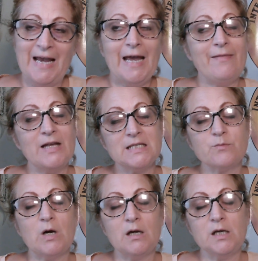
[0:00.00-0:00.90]
And that's,
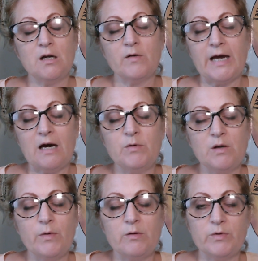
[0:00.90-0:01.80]
you know, the how and
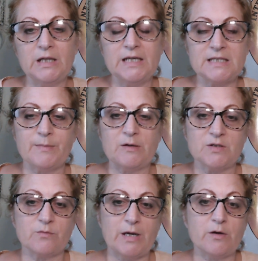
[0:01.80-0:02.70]
the when really is about
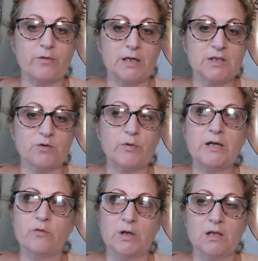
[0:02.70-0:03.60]
surrendering,
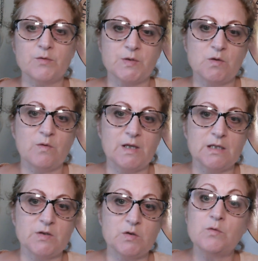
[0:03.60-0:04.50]
surrendering those two
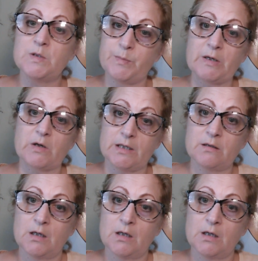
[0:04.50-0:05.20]
things to spirit